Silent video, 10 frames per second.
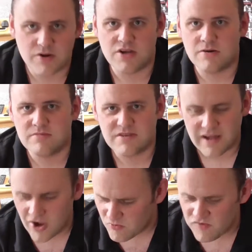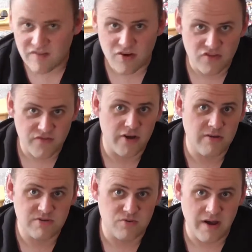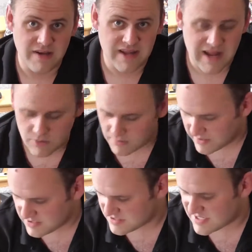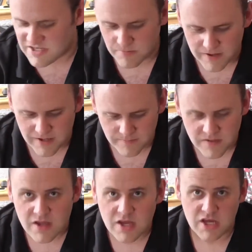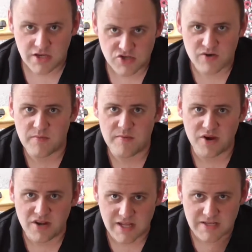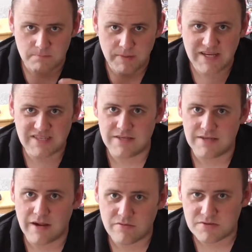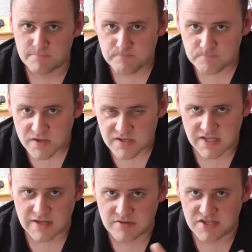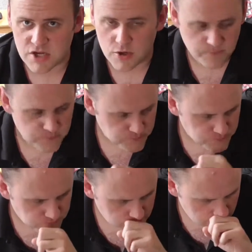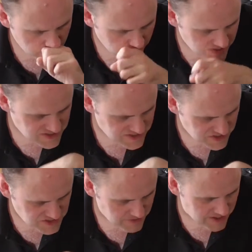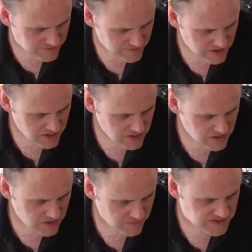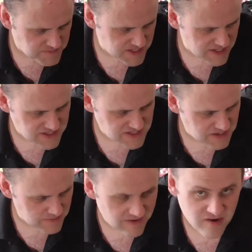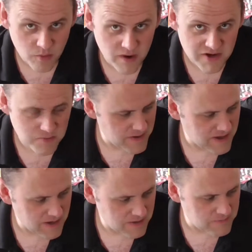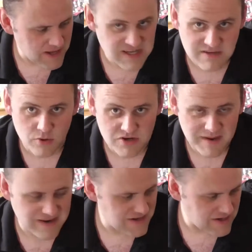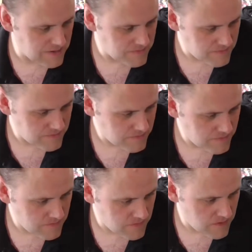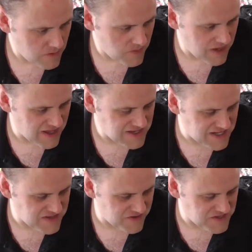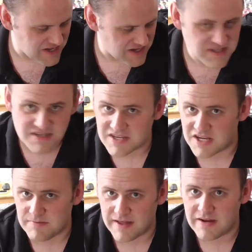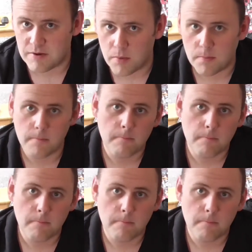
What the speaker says: it comes. Now hopefully I've got the volumes right now on my setup here. Straight away we're going to get some bassy sounds. So here comes the song when it decides to play. This particular CD player I've got wired up here plays them automatically. It takes a few seconds and starts playing. Here we go.